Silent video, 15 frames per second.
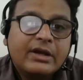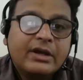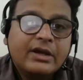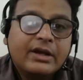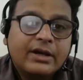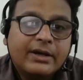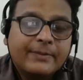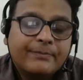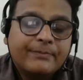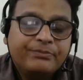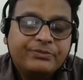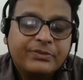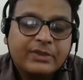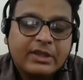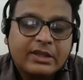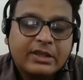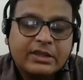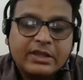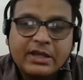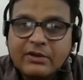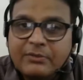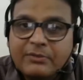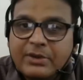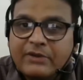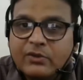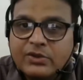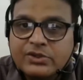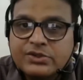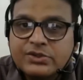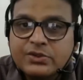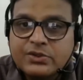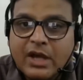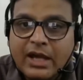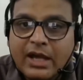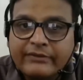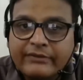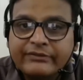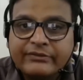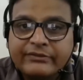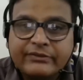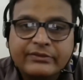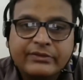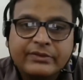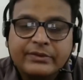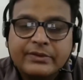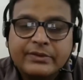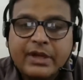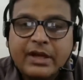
the government wants to have uh,